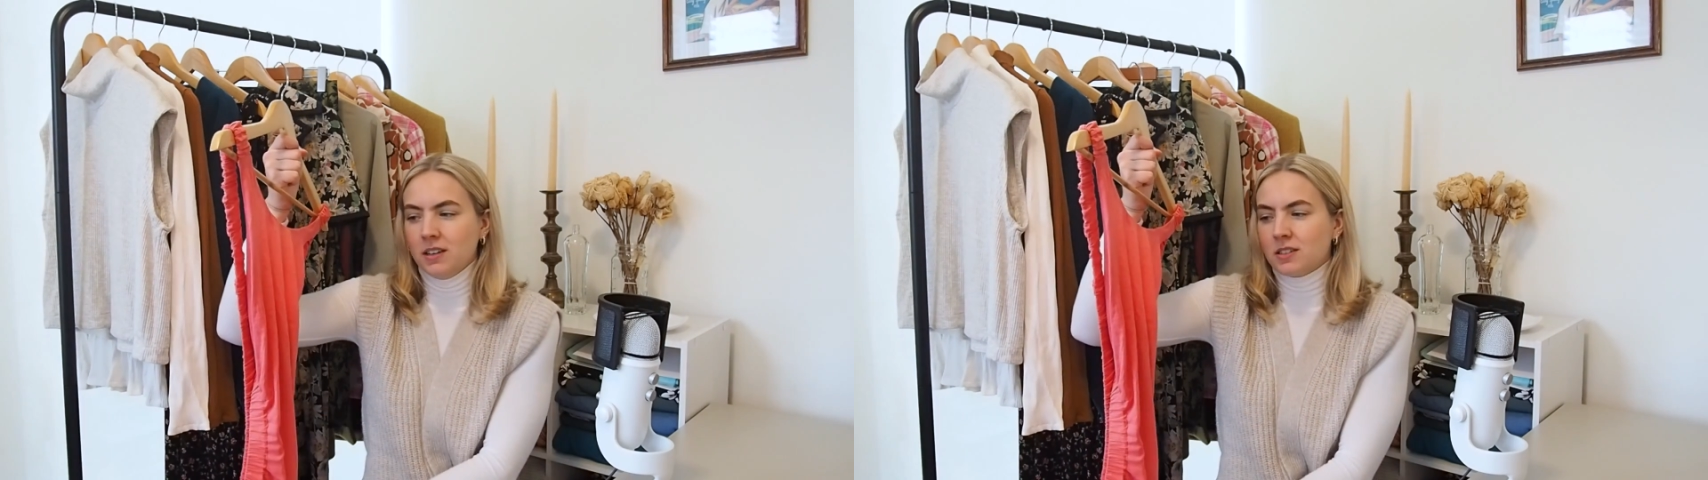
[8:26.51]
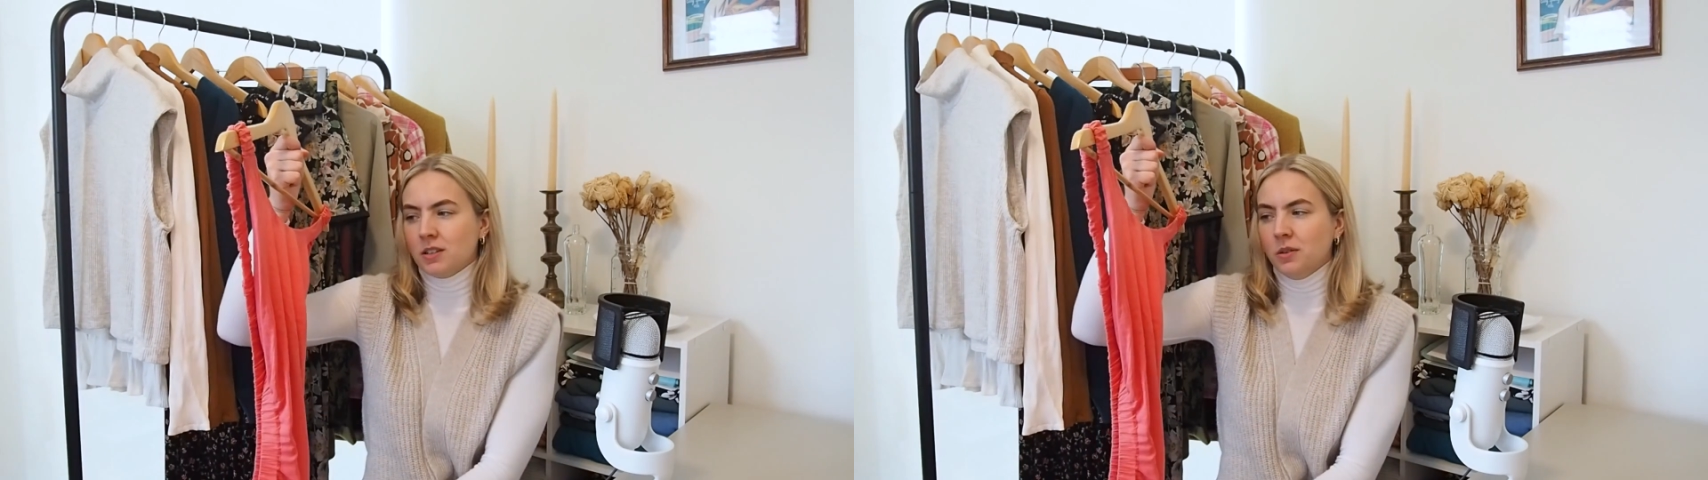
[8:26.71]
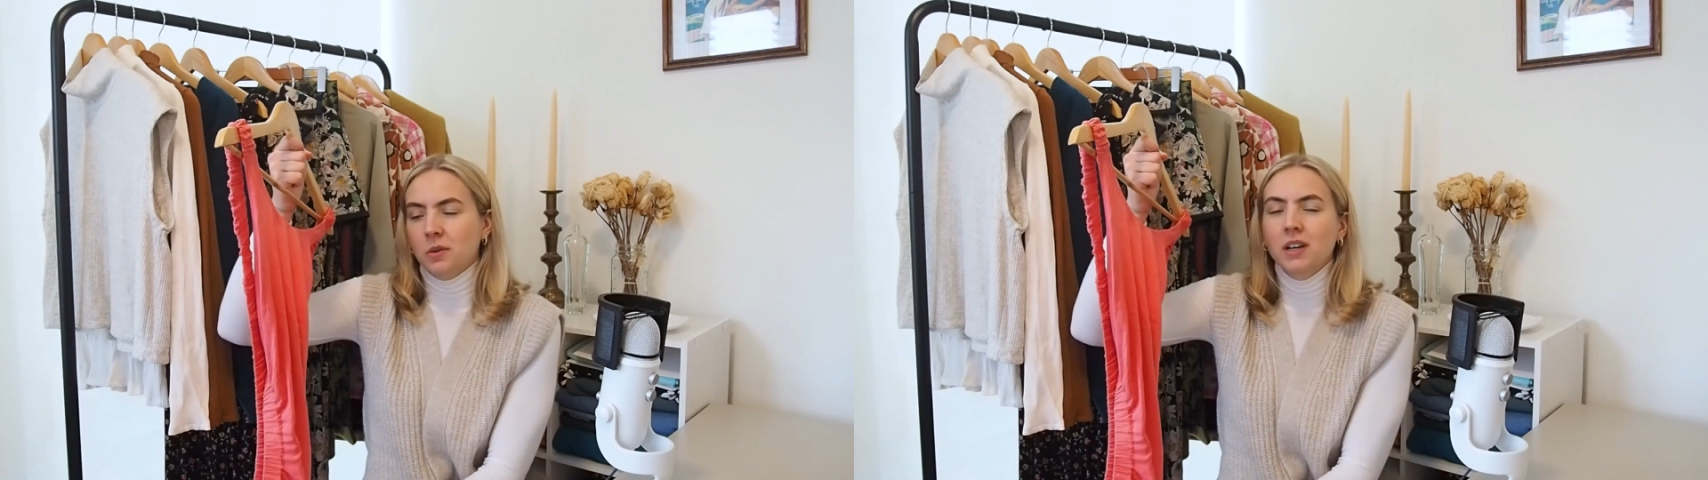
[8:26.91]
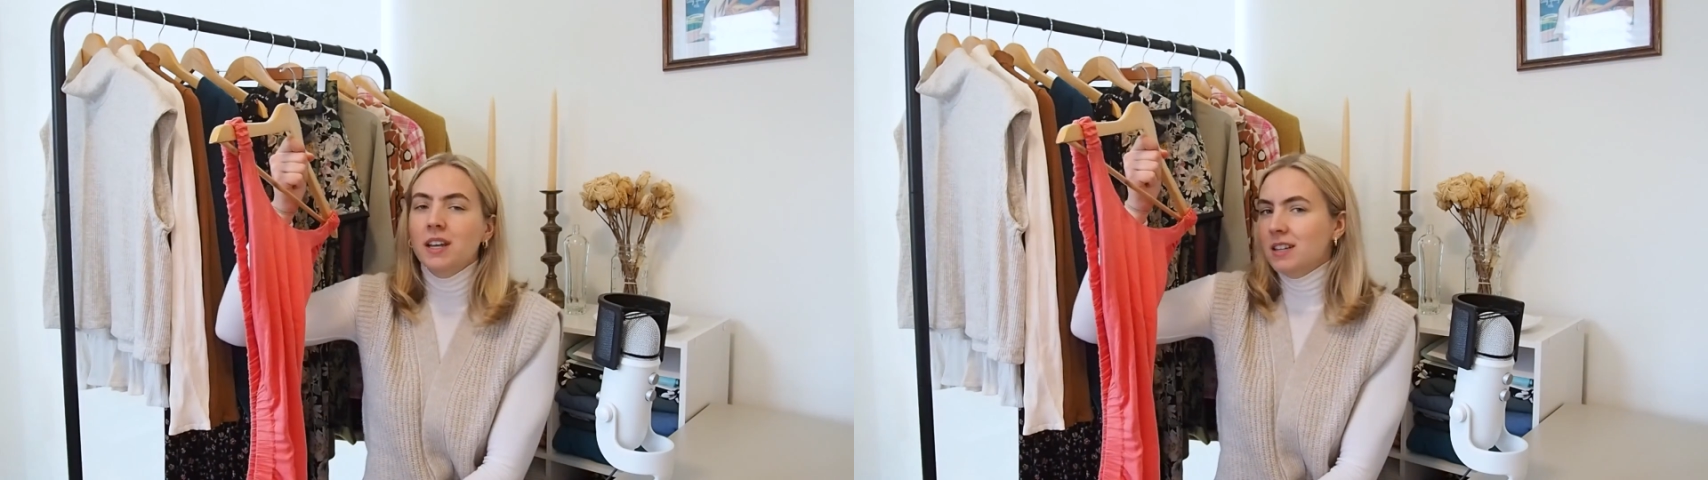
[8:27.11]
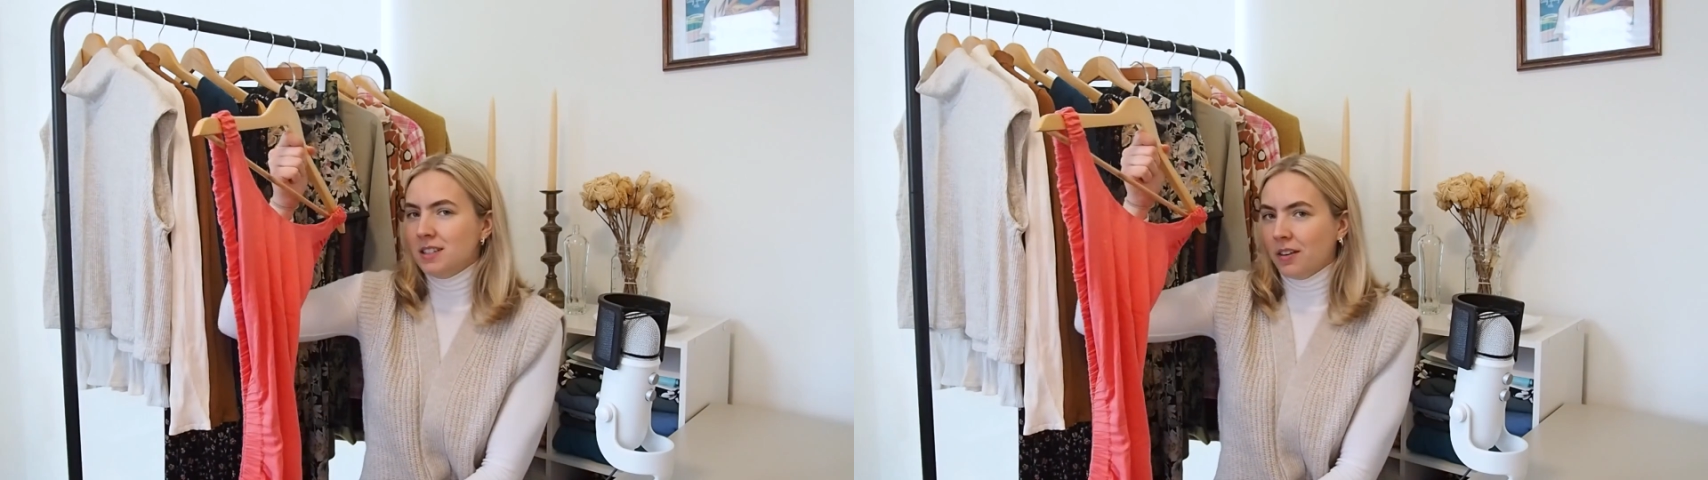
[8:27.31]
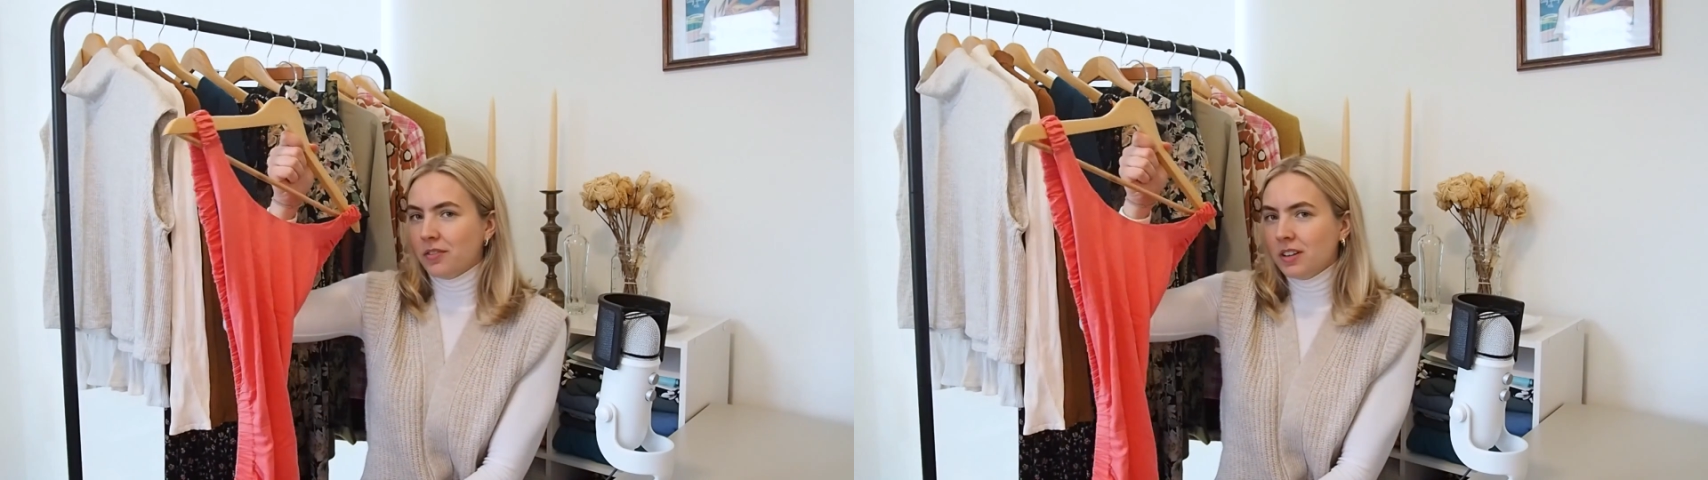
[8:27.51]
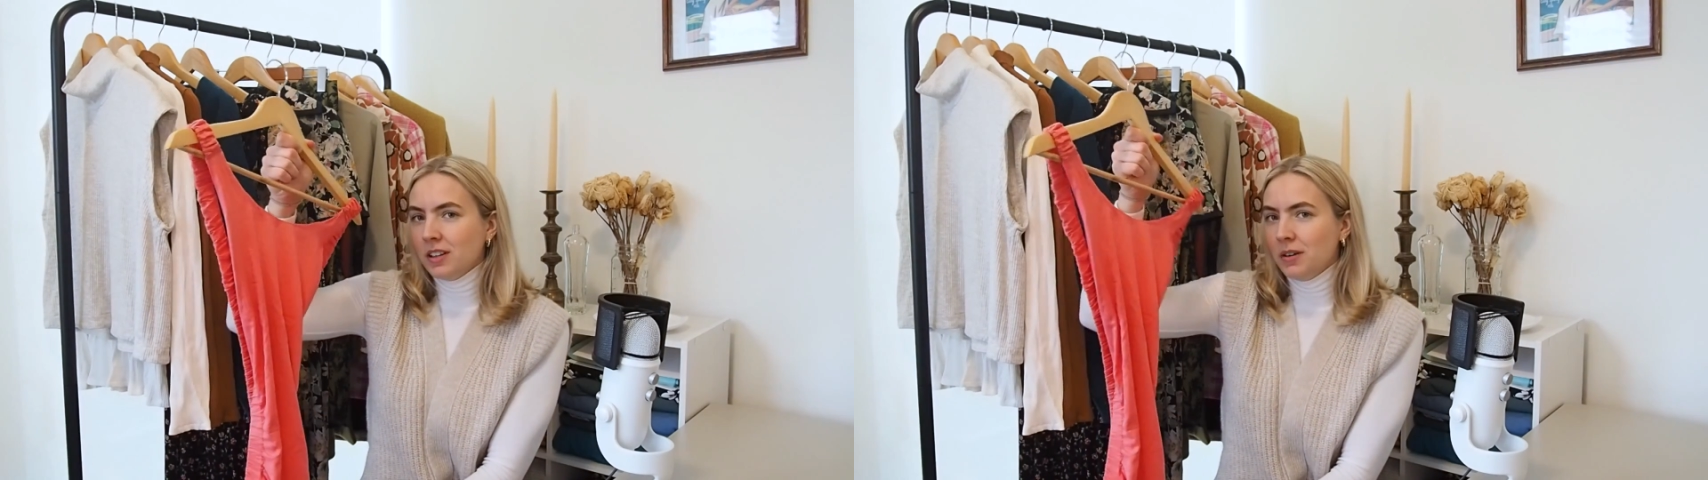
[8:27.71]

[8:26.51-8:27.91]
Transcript: So definitely